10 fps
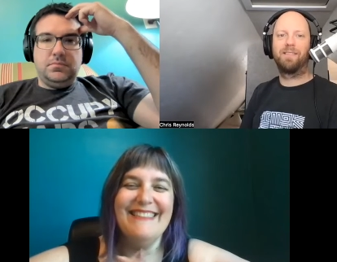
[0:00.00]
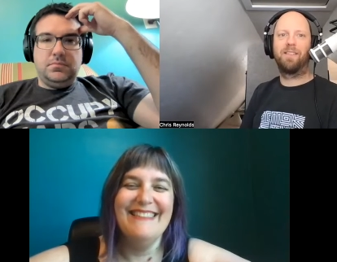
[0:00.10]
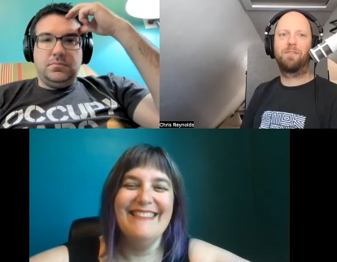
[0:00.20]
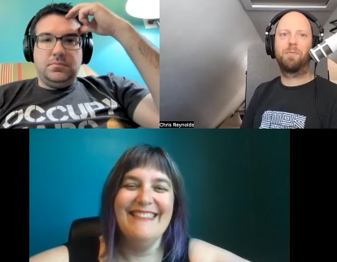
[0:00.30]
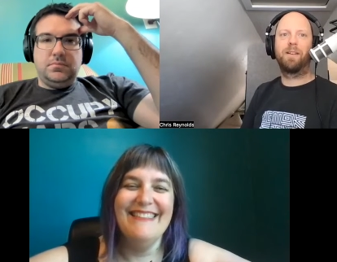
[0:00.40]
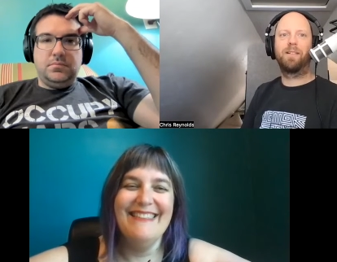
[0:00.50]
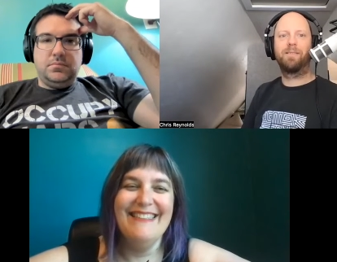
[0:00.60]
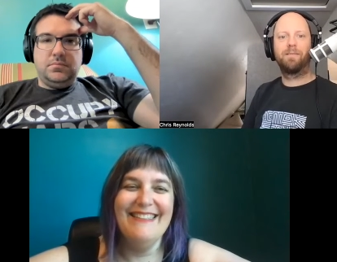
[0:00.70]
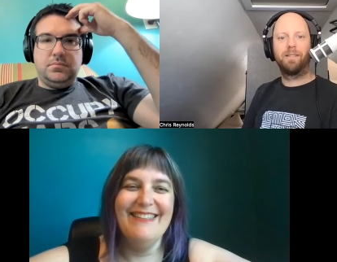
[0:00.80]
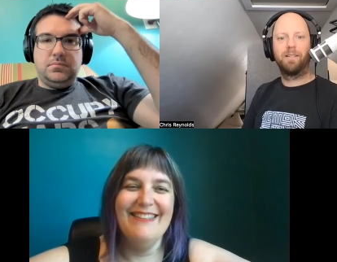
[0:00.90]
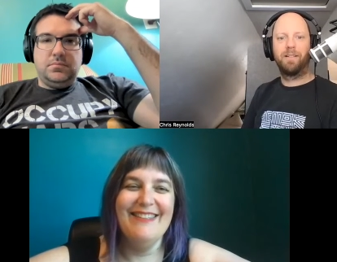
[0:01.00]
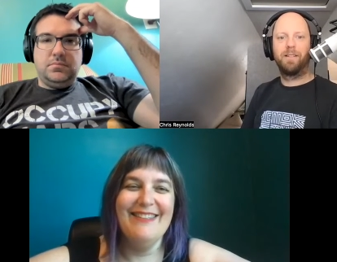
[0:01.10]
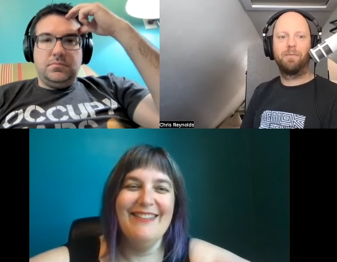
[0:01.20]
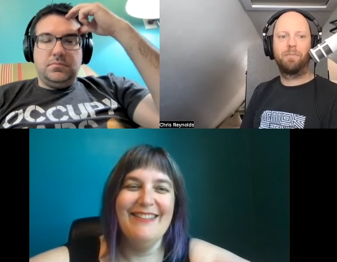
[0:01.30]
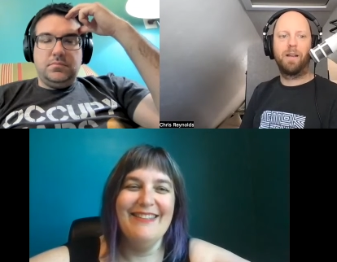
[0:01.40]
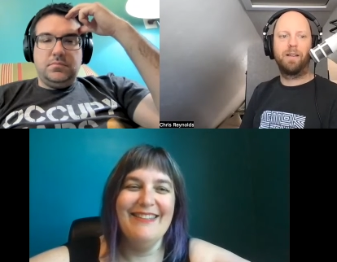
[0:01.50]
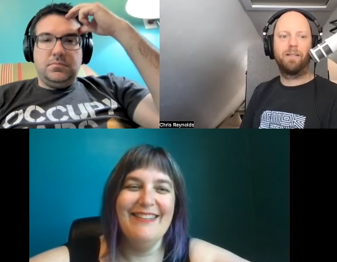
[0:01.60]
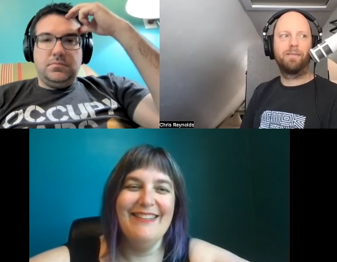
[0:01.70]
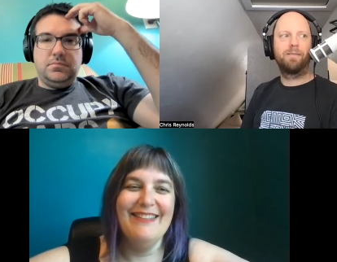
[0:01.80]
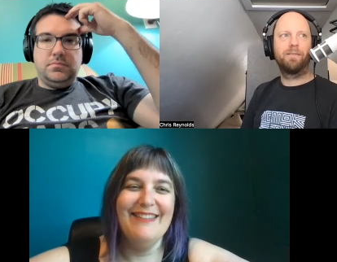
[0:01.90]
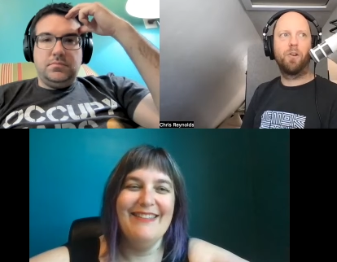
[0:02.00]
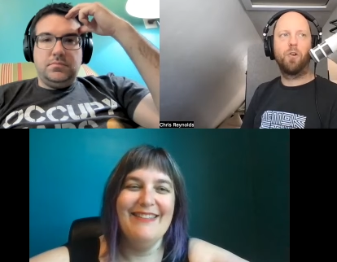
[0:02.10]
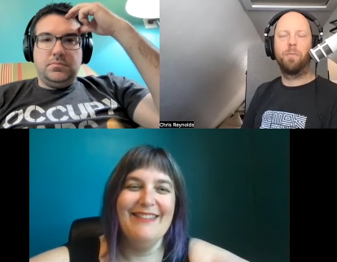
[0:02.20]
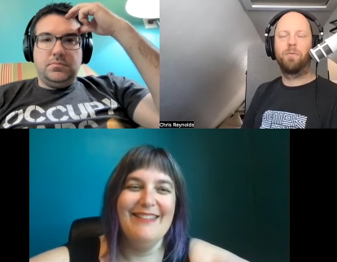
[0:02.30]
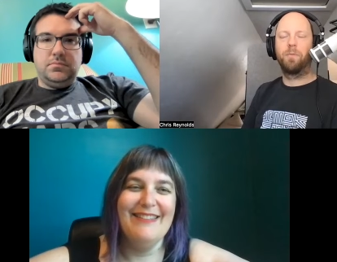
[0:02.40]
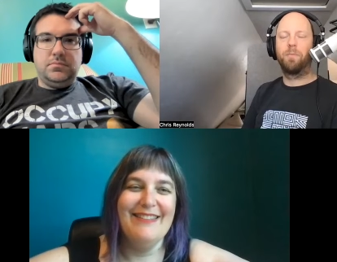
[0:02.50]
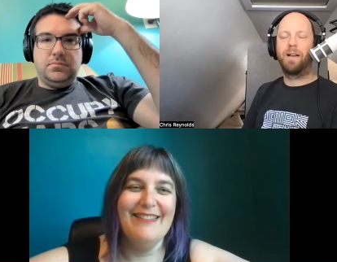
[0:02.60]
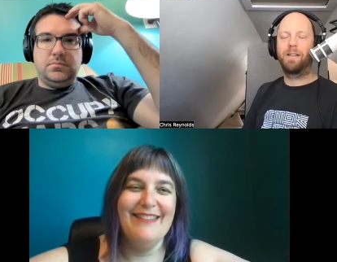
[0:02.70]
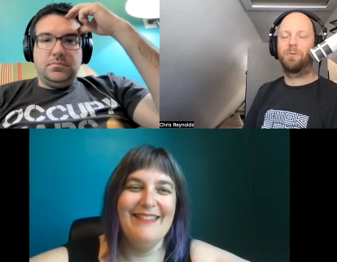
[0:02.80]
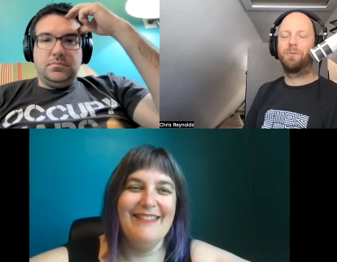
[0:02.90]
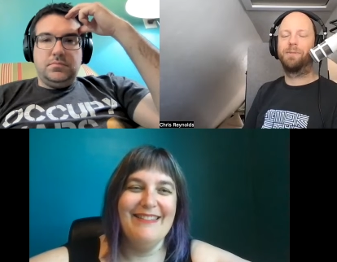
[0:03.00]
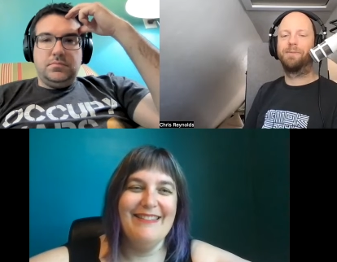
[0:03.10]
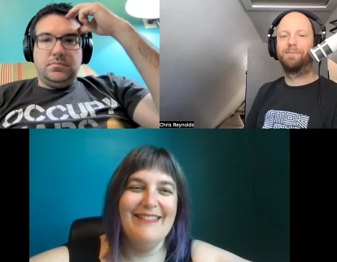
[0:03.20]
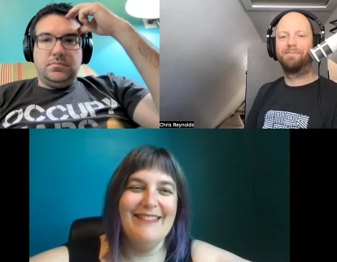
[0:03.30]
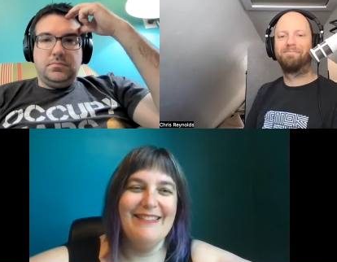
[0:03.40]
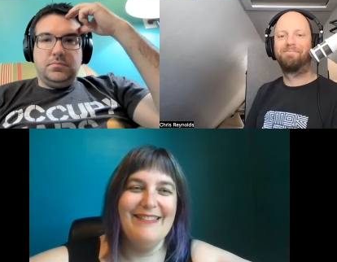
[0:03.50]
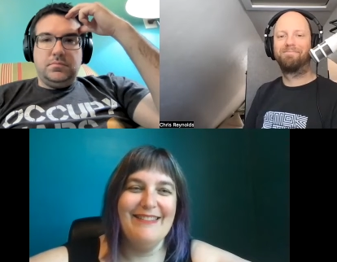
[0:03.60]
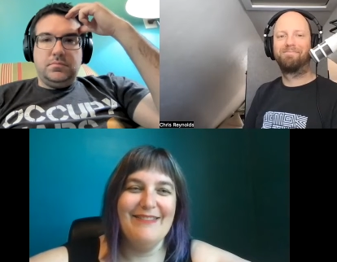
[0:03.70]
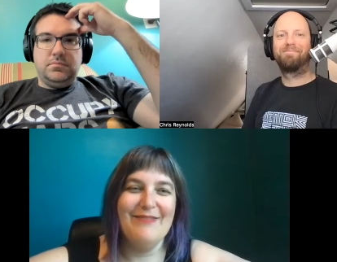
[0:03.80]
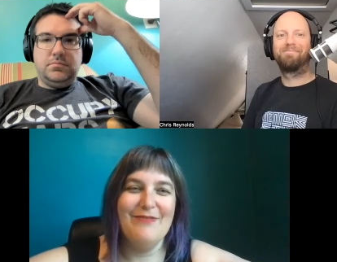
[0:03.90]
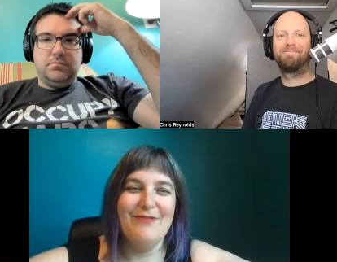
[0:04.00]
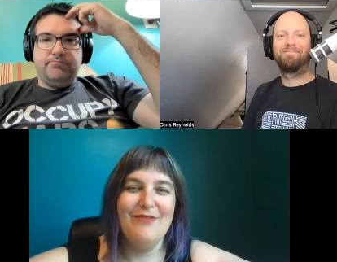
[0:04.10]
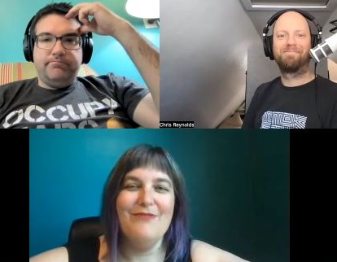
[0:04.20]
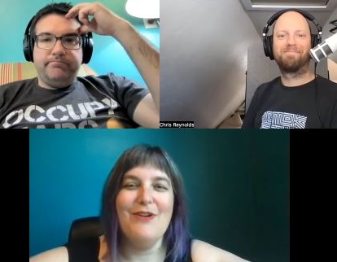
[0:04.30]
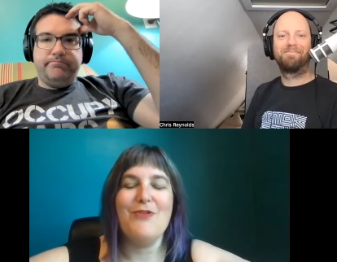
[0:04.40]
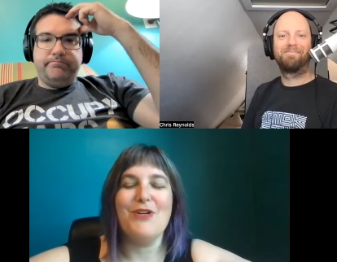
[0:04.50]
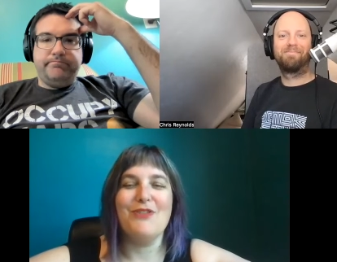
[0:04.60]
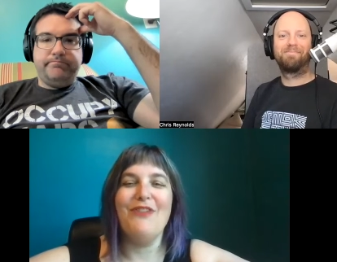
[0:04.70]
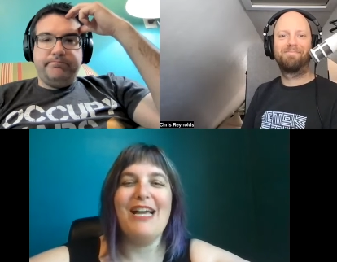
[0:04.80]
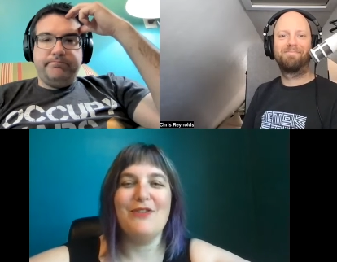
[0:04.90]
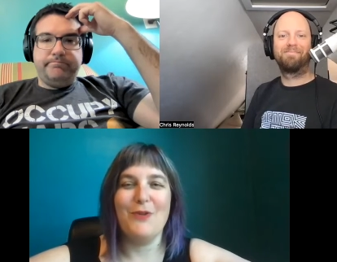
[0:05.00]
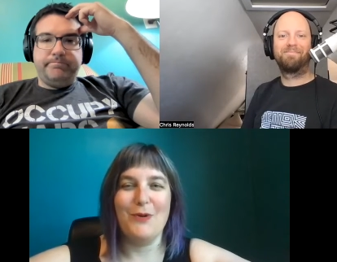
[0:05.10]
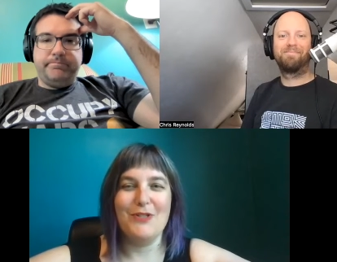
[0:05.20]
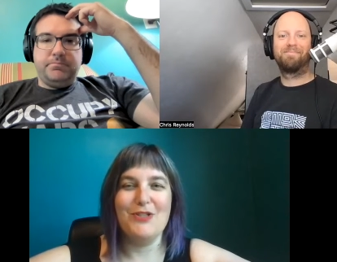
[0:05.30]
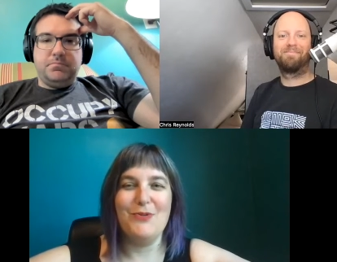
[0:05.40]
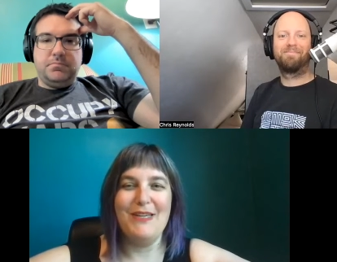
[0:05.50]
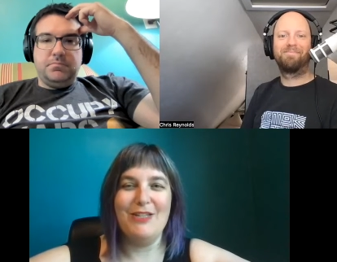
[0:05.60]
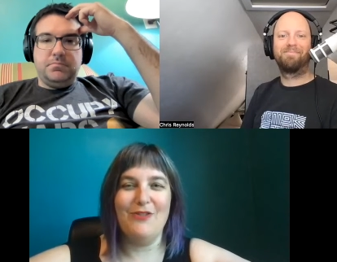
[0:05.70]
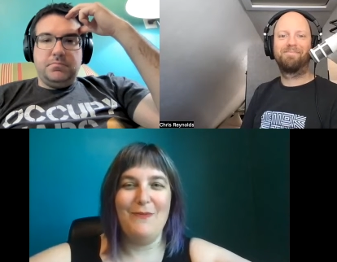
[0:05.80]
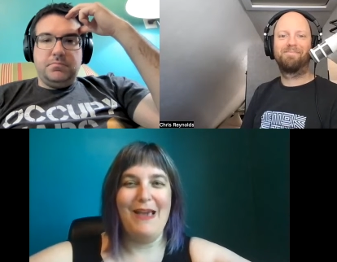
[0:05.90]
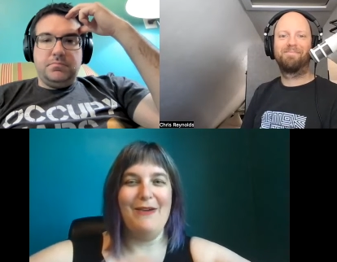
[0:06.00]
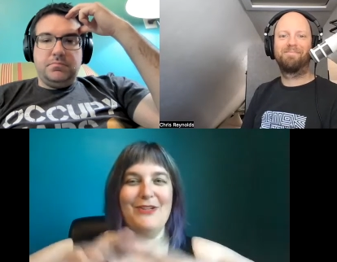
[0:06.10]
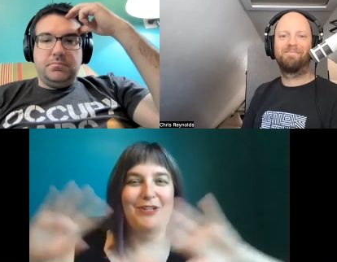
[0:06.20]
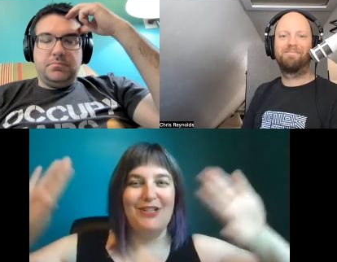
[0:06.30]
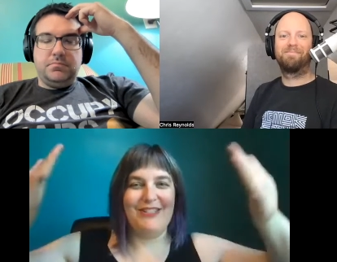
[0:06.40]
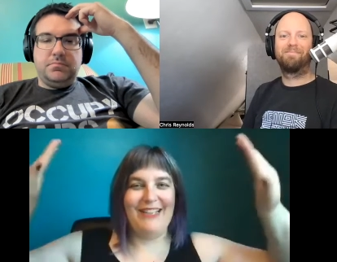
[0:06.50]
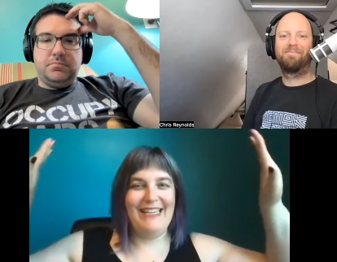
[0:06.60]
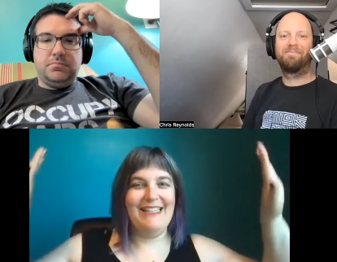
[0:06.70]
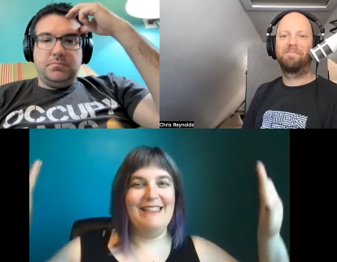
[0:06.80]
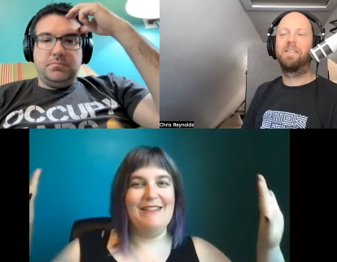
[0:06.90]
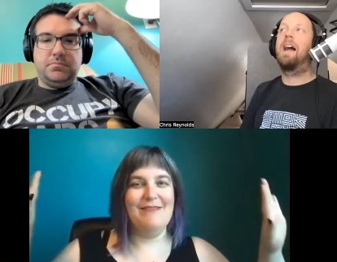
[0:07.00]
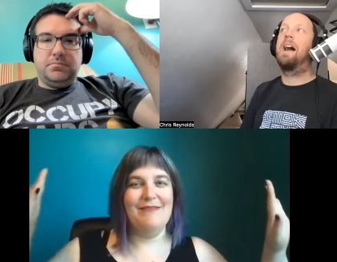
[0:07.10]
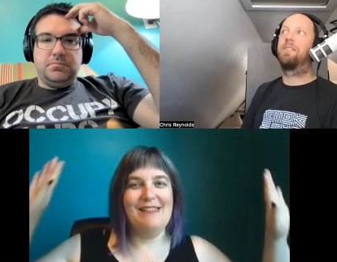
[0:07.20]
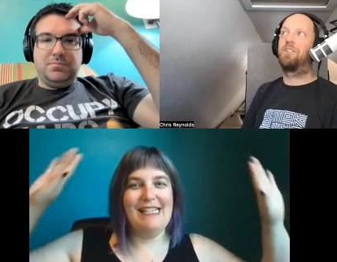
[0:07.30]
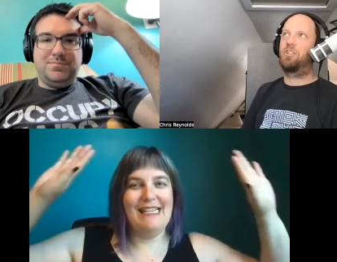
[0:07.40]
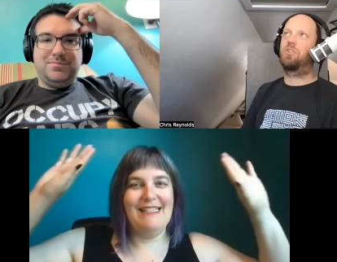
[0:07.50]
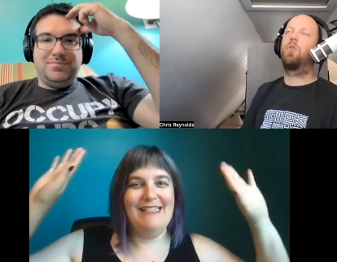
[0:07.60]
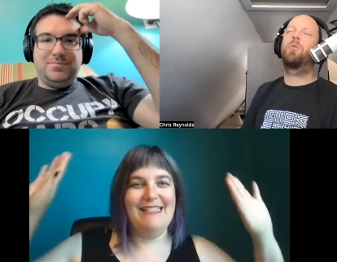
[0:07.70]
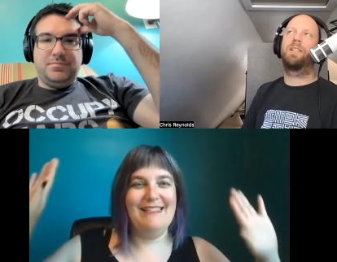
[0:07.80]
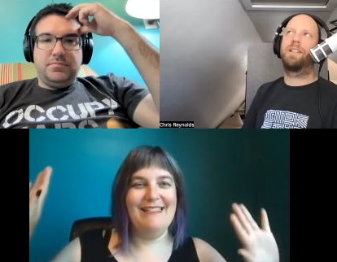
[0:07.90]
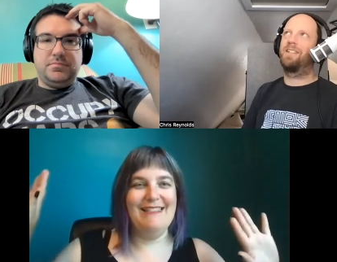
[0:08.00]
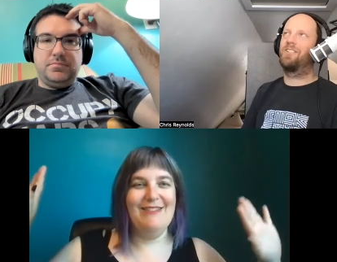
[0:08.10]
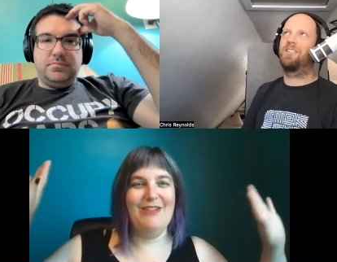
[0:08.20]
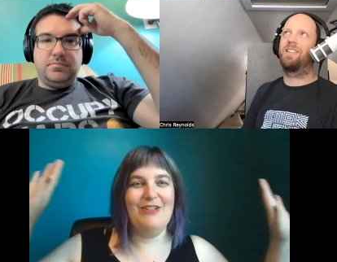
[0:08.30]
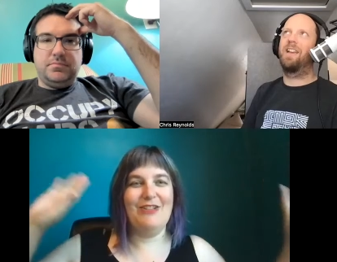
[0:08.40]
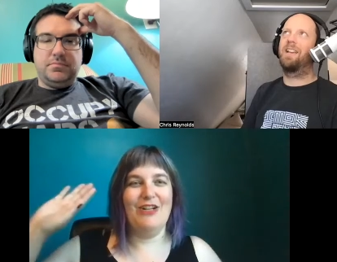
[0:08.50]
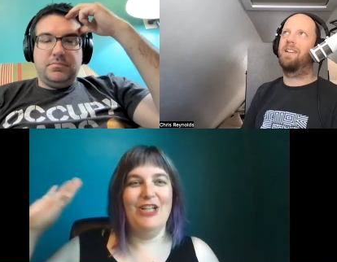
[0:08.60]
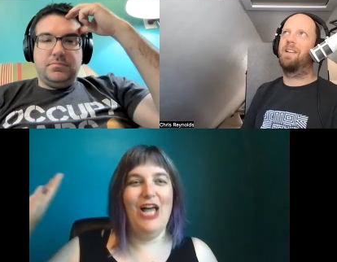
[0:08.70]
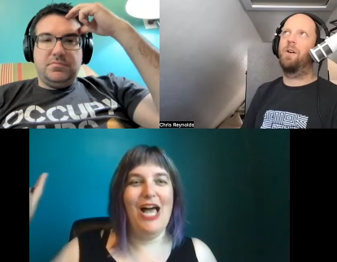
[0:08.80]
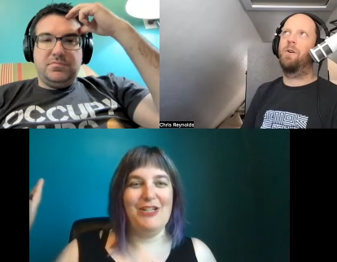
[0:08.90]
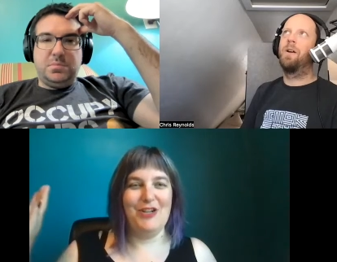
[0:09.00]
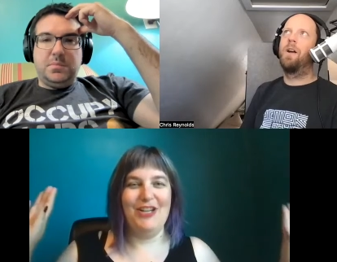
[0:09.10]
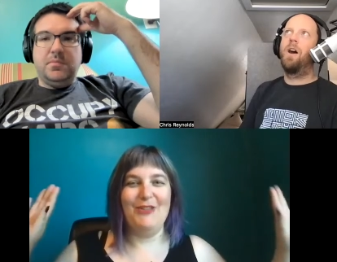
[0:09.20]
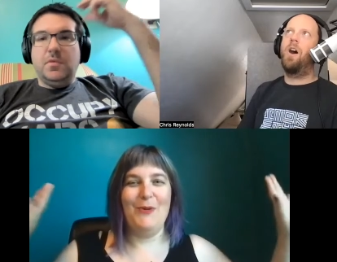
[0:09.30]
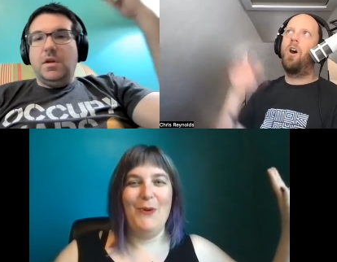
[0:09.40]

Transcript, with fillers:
Speaker 1: left my my home from high school
Speaker 2: of course, flash forward two weeks from now, and
Speaker 1: you're just like, yeah, just totally, just like collaging
Speaker 2: the